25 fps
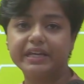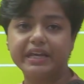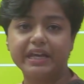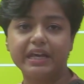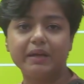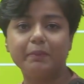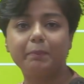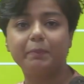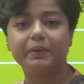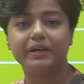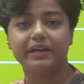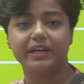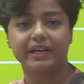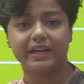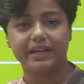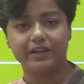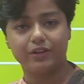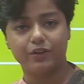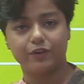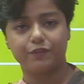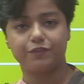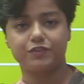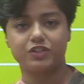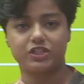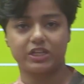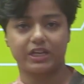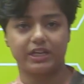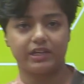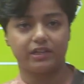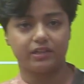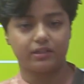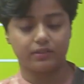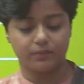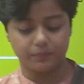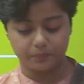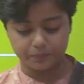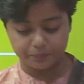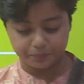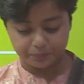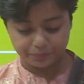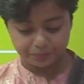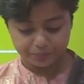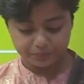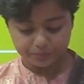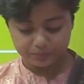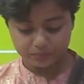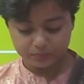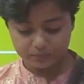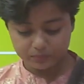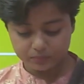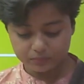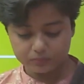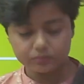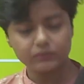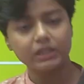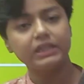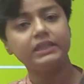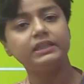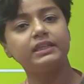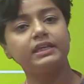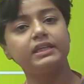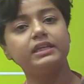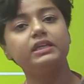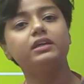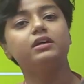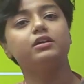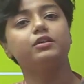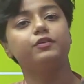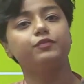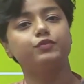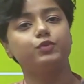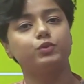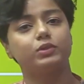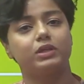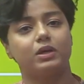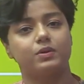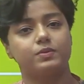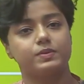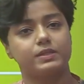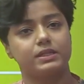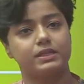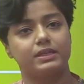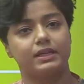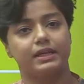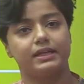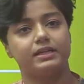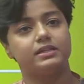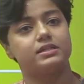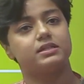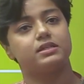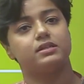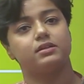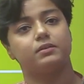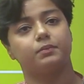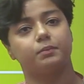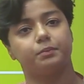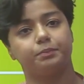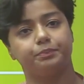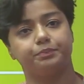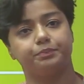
Day Parade of China in the year of 2019.